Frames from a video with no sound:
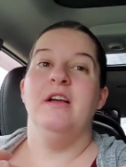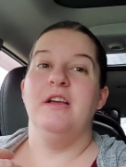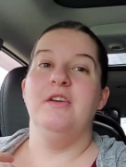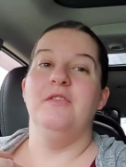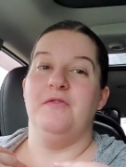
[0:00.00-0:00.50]

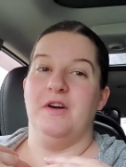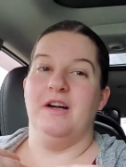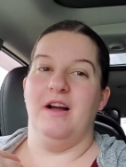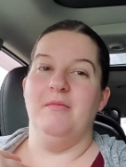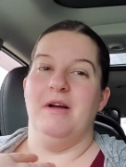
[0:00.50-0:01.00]
You
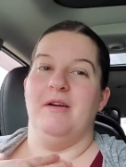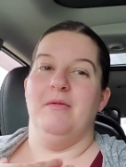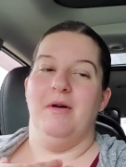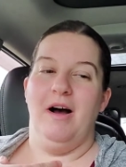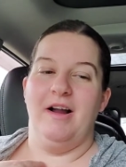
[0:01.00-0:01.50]
forgot my
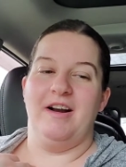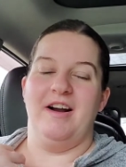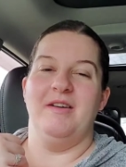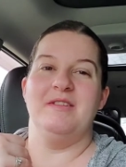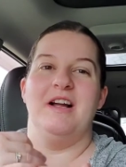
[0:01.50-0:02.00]
water.
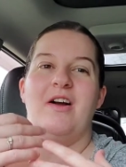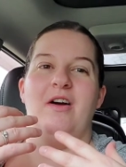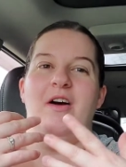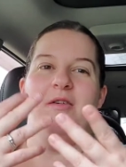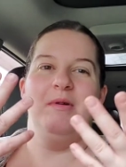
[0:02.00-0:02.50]
I was like,
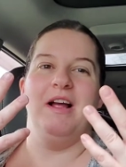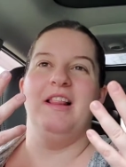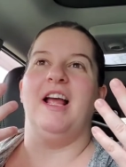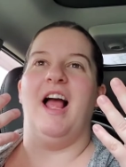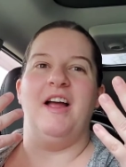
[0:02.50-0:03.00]
Oh my,
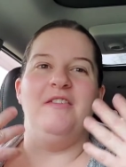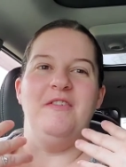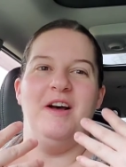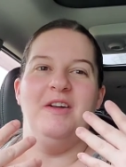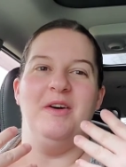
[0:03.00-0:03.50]
like, I
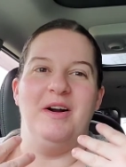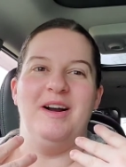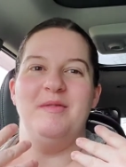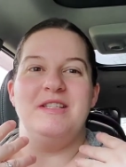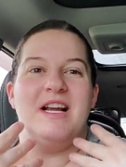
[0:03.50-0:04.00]
fell hard.
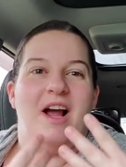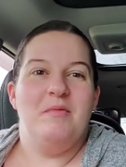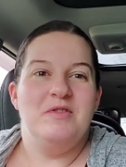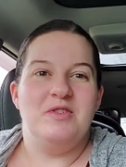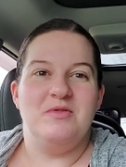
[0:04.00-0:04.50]
I was like,
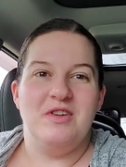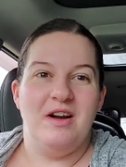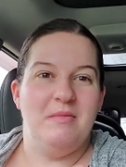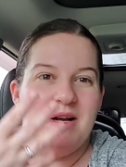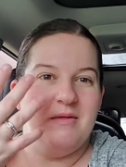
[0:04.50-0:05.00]
I'm so
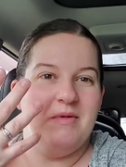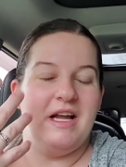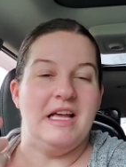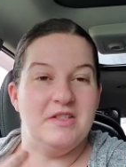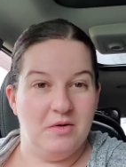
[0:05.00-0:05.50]
sorry, but I'm
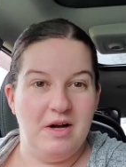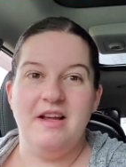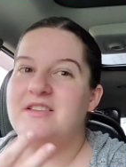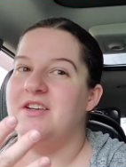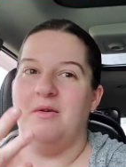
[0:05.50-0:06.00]
like, It's okay.
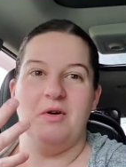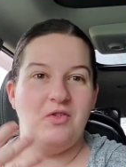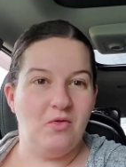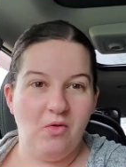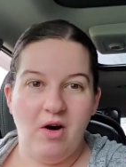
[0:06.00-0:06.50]
It's not
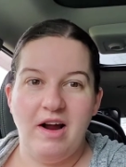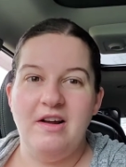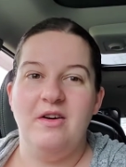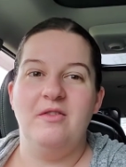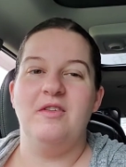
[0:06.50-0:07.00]
worth
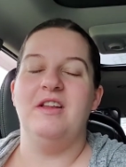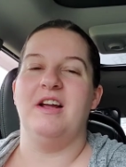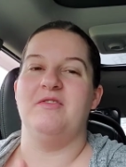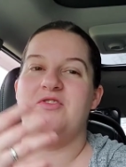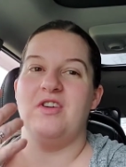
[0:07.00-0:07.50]
crying over.
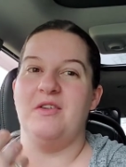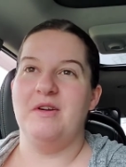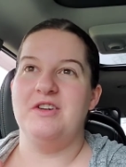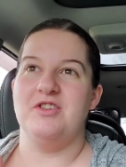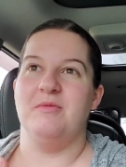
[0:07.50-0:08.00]
Like, I was trying to
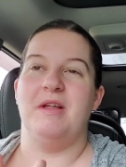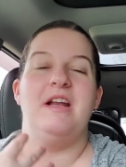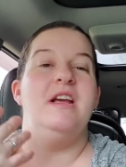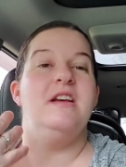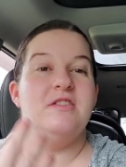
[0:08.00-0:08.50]
reassure him that
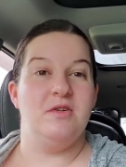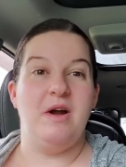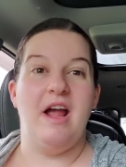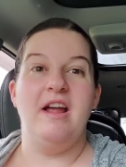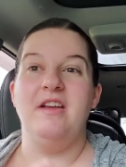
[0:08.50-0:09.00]
it's
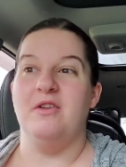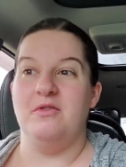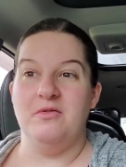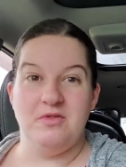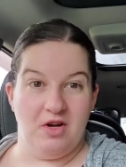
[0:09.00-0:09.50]
okay. You know,
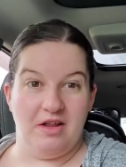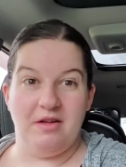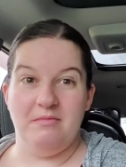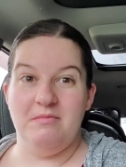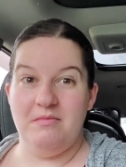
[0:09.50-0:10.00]
you saw
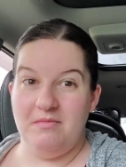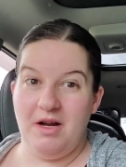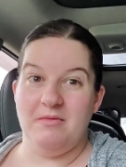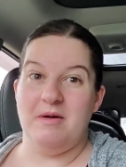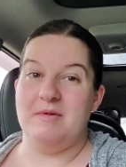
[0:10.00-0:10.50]
that, you
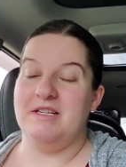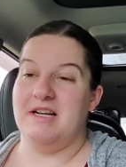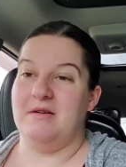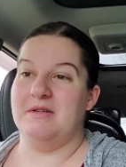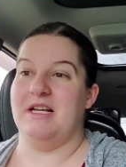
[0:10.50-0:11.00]
know, mommy and
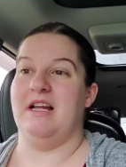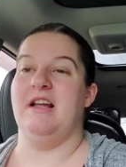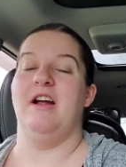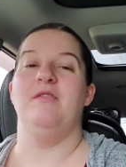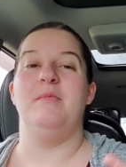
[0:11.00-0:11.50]
daddy were taking
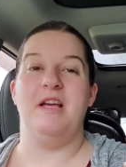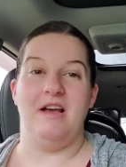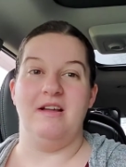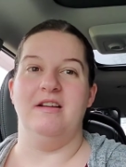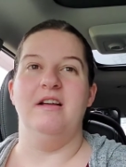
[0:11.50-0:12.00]
care of Mia.
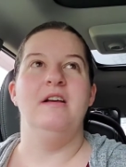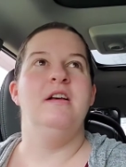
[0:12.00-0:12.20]
And